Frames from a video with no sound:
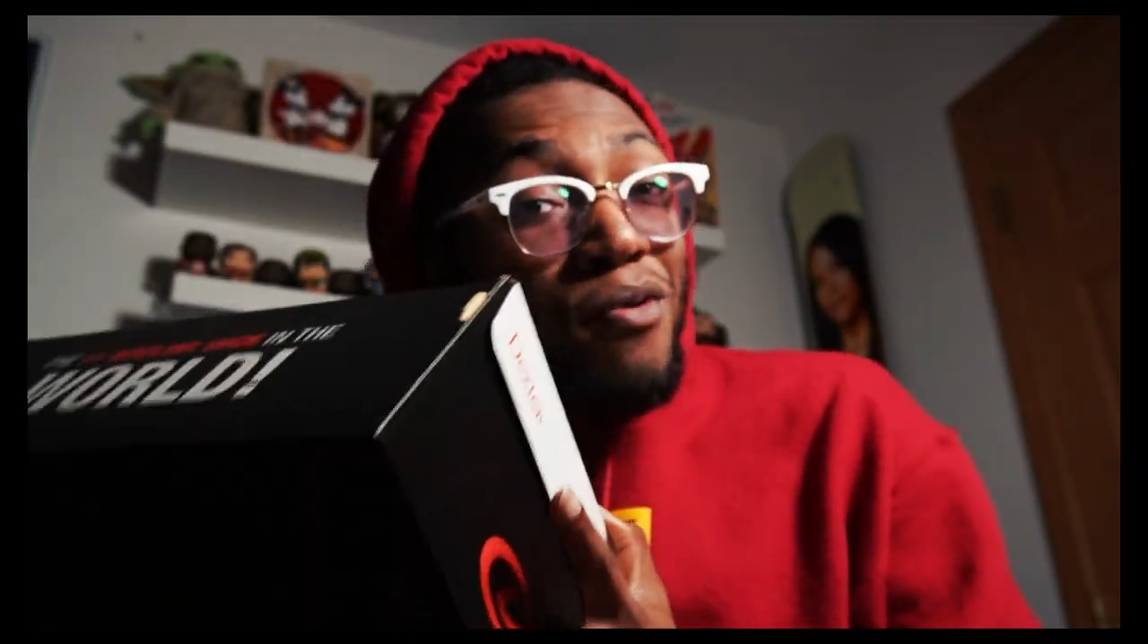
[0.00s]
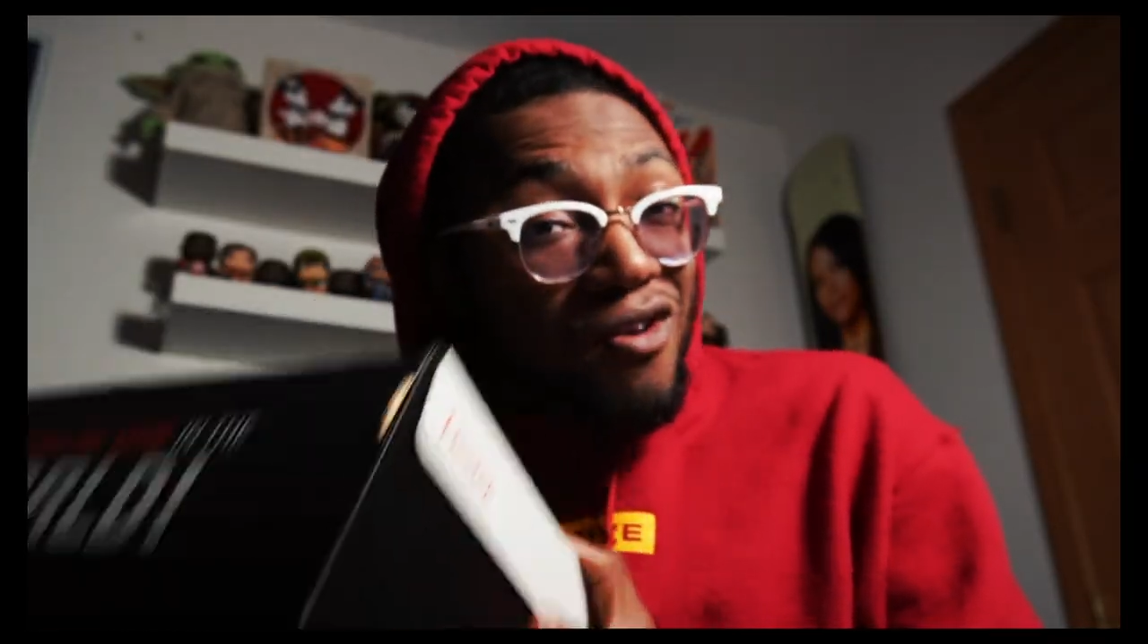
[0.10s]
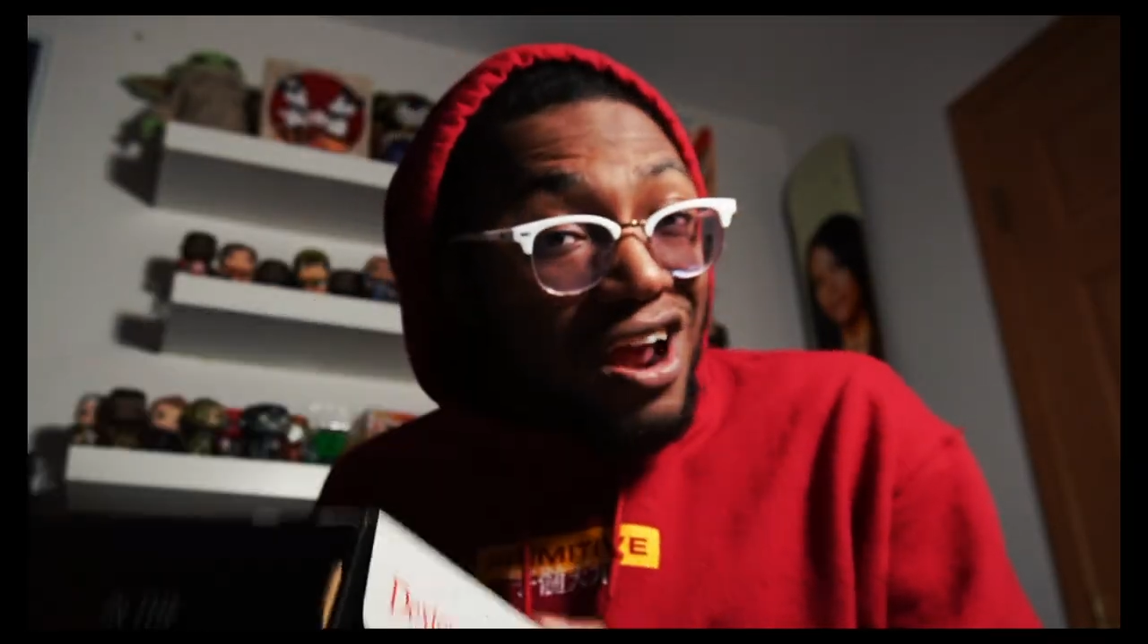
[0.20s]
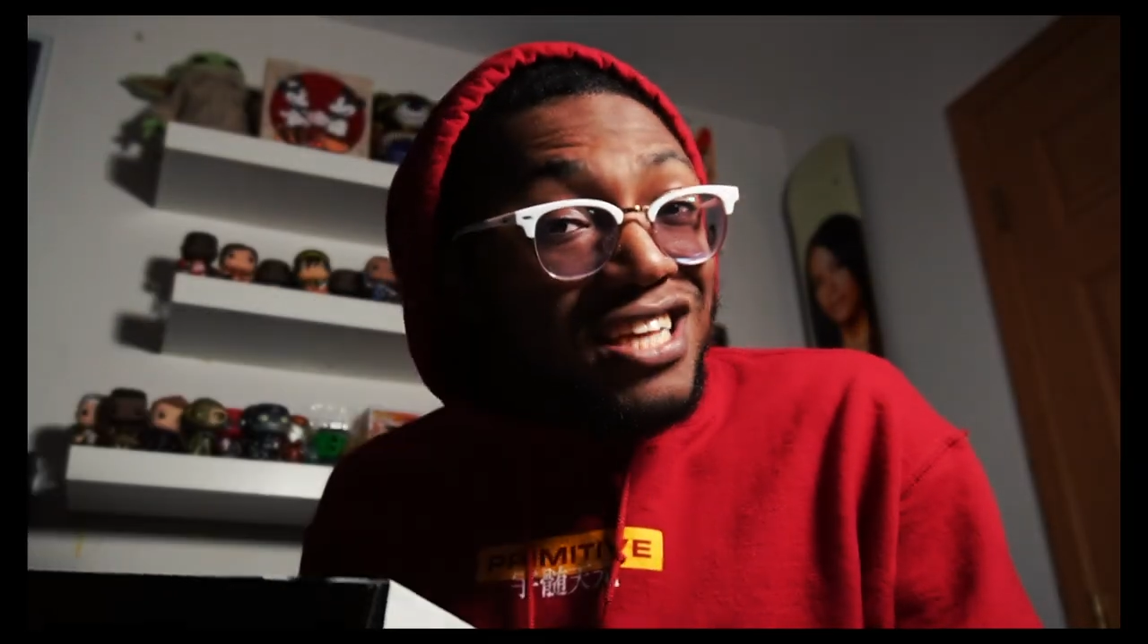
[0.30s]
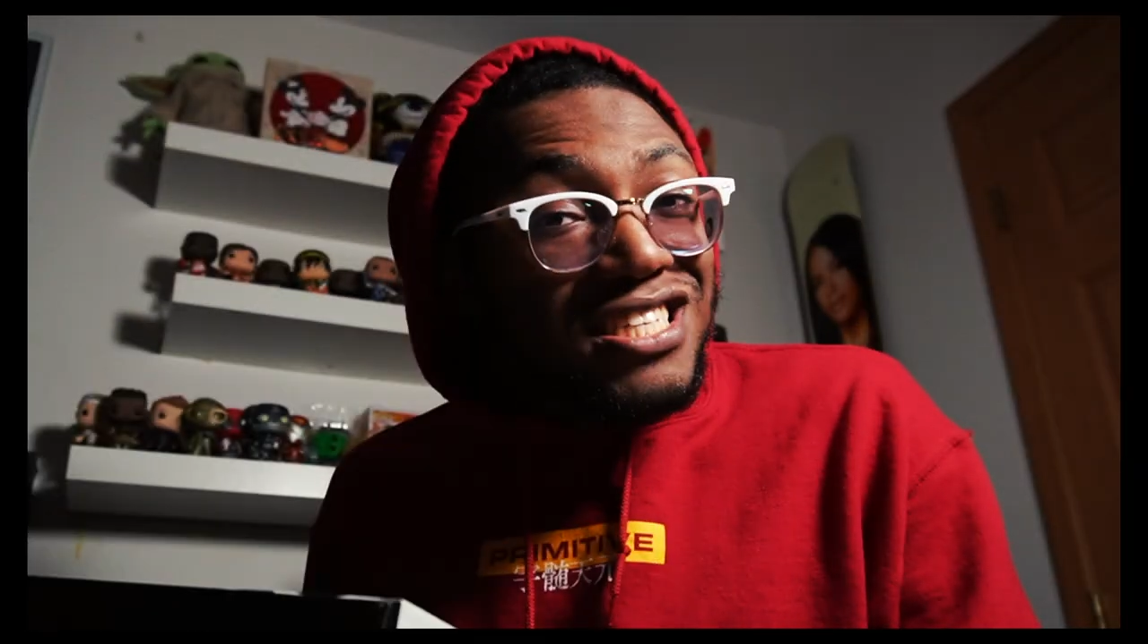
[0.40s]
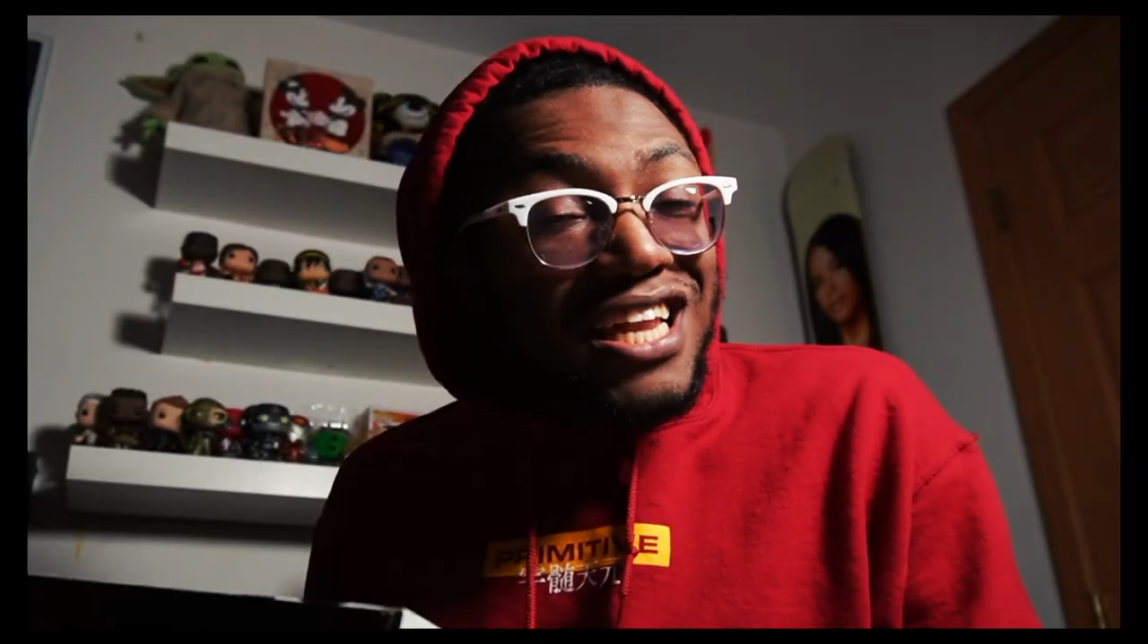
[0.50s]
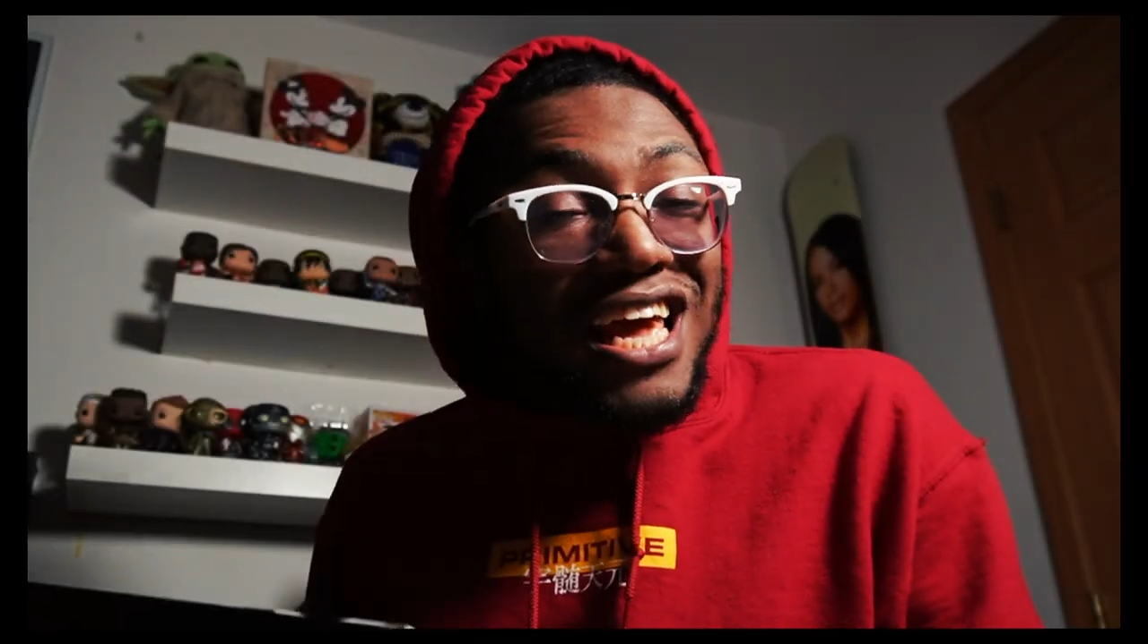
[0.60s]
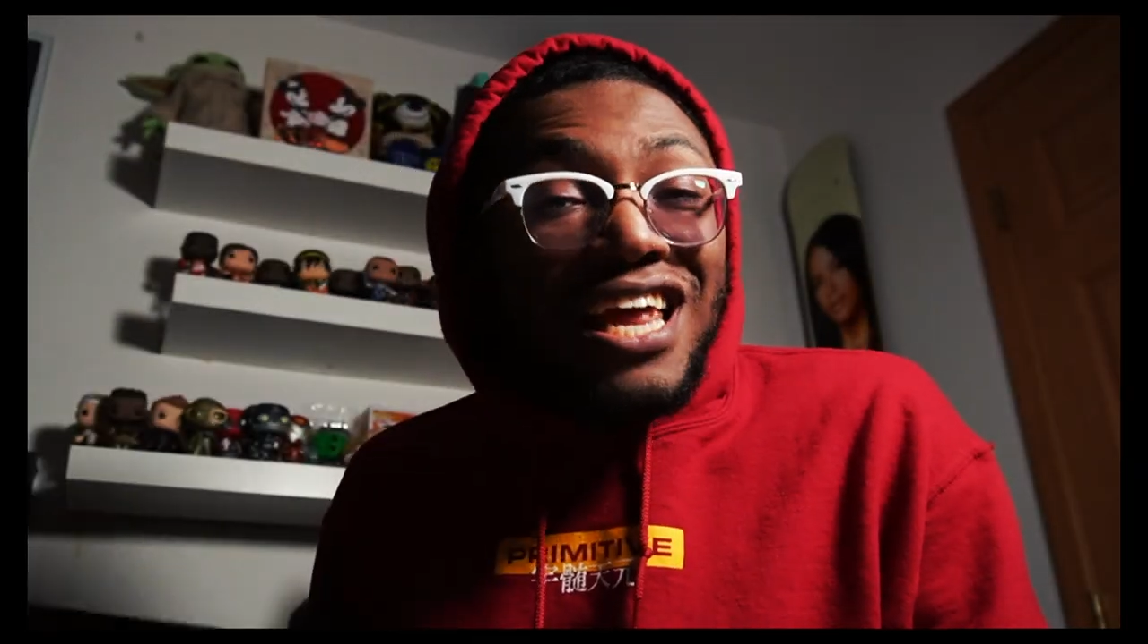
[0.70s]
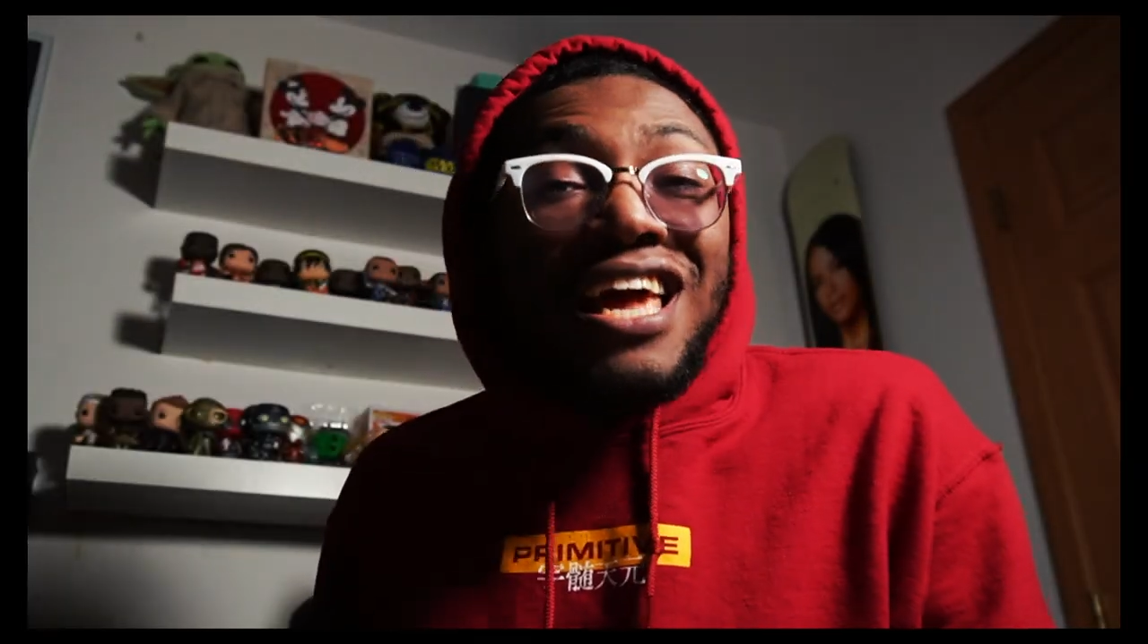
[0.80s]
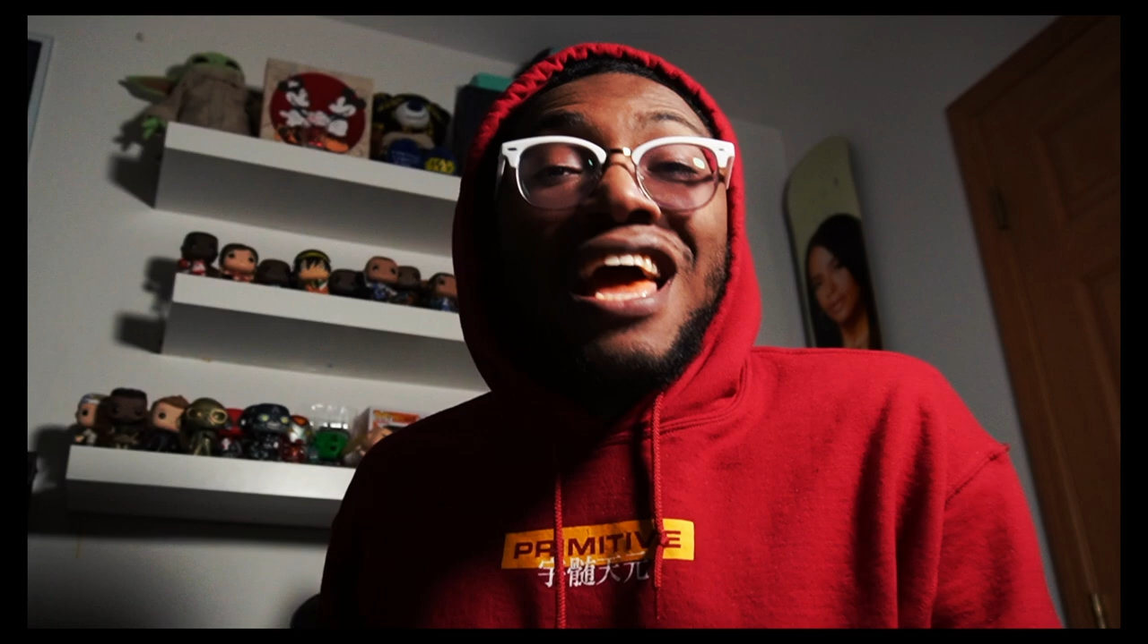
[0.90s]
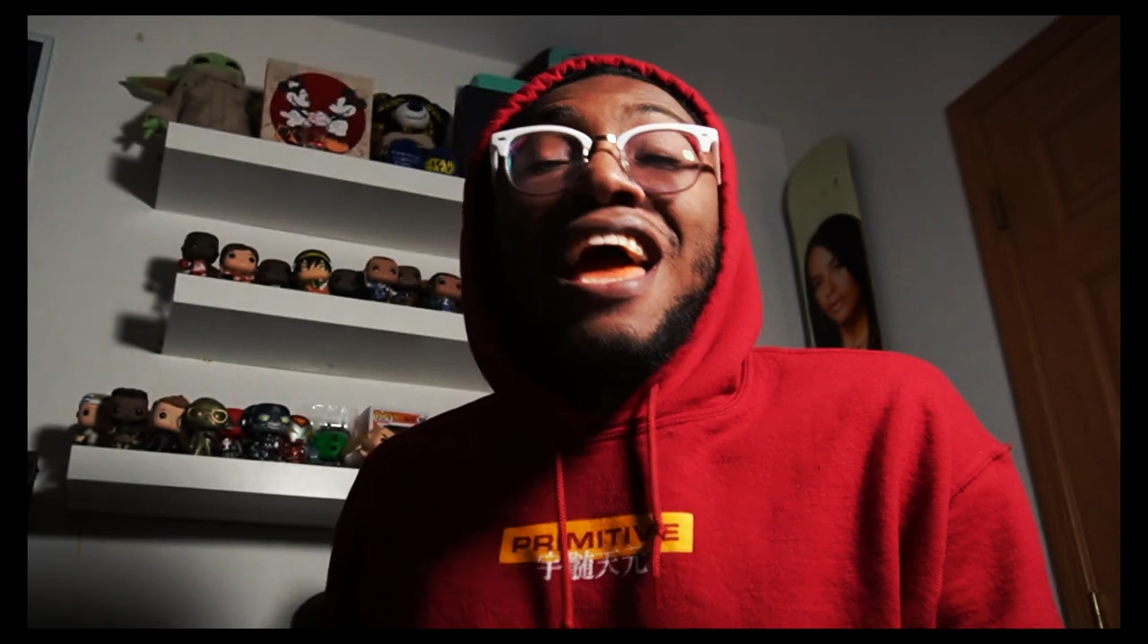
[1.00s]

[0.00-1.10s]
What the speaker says: procrastinated.